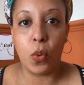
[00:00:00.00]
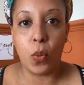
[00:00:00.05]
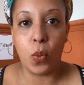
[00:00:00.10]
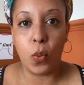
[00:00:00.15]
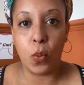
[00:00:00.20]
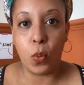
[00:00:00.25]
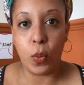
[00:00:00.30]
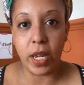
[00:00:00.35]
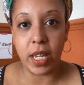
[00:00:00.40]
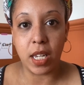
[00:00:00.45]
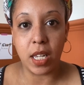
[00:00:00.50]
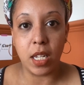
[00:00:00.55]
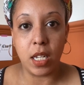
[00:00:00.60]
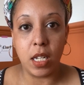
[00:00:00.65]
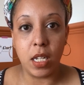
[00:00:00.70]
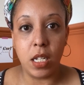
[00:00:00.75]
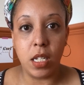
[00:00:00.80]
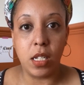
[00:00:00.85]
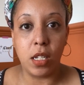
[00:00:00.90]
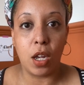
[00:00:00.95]

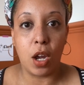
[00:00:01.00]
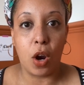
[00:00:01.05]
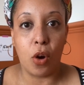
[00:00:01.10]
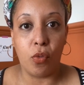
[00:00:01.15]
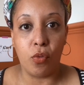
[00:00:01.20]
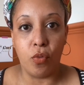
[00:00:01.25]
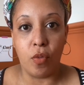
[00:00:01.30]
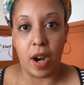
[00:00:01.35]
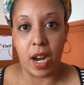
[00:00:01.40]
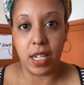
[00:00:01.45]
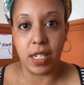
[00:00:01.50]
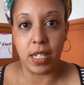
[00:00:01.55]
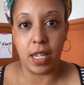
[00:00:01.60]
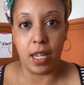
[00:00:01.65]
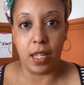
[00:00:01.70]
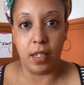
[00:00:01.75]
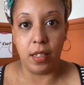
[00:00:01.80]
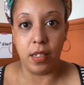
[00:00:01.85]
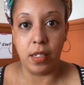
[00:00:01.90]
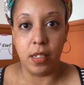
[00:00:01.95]
wickers,
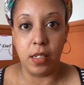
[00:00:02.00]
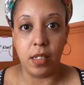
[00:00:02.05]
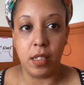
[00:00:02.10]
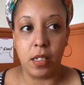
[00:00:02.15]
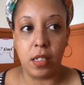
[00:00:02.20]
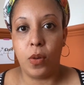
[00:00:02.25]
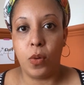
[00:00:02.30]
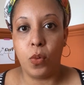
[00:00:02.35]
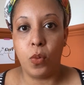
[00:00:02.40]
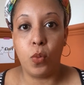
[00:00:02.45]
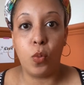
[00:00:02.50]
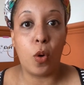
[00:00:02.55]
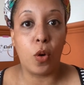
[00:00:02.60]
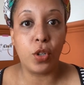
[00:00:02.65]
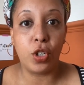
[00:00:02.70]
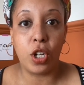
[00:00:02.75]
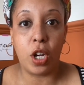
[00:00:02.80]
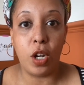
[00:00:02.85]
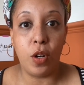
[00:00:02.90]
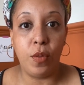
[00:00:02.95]
rattans? What
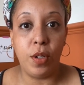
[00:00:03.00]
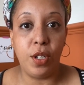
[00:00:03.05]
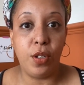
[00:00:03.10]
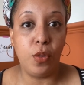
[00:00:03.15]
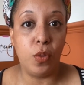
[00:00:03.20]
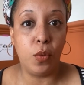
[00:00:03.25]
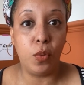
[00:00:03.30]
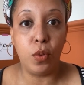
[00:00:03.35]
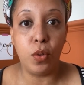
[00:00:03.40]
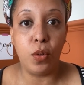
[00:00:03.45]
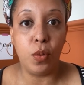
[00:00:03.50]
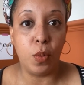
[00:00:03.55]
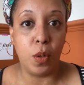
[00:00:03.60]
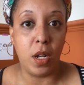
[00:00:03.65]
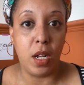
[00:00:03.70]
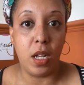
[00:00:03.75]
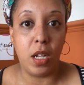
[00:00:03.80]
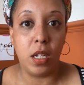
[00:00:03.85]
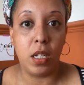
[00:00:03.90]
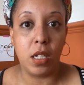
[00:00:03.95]
tone is your
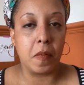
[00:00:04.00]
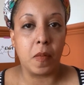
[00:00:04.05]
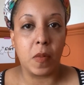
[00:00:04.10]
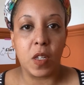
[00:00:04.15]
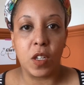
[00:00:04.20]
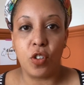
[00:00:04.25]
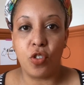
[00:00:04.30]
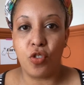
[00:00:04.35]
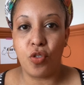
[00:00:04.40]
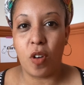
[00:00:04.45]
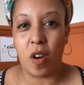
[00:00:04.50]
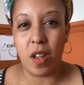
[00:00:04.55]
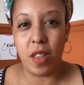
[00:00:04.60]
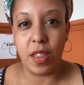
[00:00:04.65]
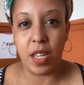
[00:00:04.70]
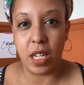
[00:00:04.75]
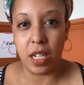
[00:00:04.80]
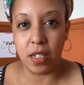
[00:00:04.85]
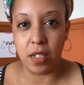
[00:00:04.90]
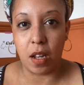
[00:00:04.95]
woodwork? Try
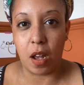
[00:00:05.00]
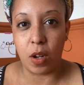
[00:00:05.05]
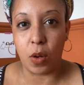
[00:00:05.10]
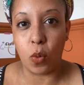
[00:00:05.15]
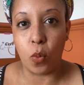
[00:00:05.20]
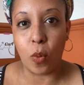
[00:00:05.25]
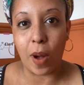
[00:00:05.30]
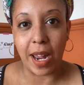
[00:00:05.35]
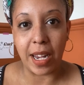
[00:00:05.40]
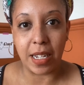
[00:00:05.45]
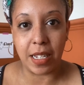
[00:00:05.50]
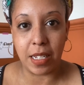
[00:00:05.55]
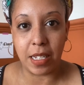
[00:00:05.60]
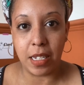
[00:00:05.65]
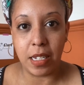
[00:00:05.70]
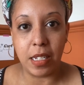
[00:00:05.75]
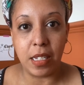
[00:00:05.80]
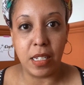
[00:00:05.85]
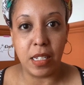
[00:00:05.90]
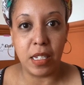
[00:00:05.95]
things like
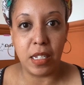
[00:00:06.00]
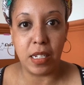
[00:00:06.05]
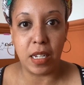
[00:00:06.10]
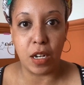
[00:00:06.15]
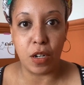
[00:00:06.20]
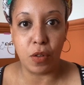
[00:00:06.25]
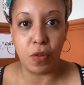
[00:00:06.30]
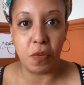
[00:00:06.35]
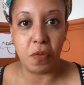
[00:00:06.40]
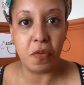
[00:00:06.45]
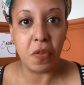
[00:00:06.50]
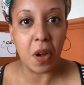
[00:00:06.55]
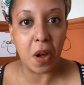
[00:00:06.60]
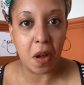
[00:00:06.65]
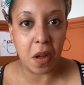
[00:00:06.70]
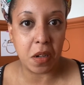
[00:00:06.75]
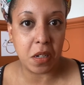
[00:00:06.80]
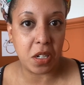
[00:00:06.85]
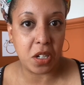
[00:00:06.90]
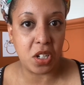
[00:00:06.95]
waxes instead of
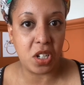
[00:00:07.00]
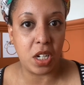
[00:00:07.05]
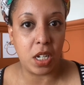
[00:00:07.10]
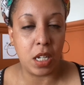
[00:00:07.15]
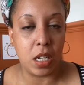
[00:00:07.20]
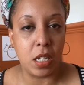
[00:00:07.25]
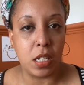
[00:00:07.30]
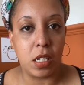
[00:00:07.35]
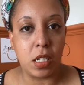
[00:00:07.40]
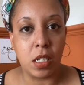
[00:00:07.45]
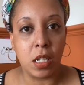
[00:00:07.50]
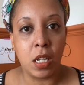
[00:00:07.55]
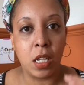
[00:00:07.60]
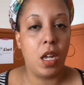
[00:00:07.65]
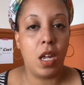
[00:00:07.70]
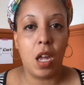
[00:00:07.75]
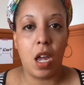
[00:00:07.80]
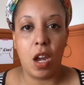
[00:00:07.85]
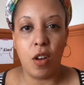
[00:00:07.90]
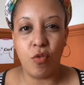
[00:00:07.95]
varnishes,
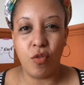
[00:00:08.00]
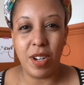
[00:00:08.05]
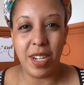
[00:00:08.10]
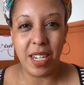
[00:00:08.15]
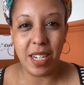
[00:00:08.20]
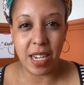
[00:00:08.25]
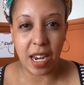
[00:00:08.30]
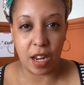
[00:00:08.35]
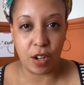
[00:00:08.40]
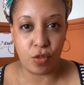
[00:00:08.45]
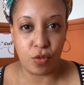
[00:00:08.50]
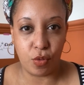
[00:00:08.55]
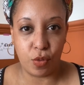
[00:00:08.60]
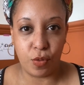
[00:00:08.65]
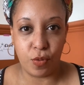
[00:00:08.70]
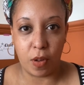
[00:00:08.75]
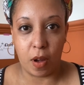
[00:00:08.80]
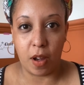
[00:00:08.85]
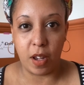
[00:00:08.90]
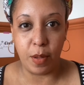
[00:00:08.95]
and really natural
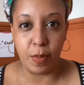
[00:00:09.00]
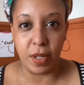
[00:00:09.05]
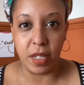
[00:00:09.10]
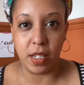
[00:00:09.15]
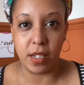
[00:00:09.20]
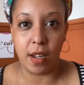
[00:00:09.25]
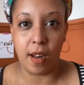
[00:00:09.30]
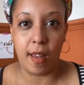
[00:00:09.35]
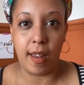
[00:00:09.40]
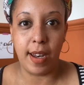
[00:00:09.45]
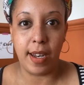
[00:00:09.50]
fibres like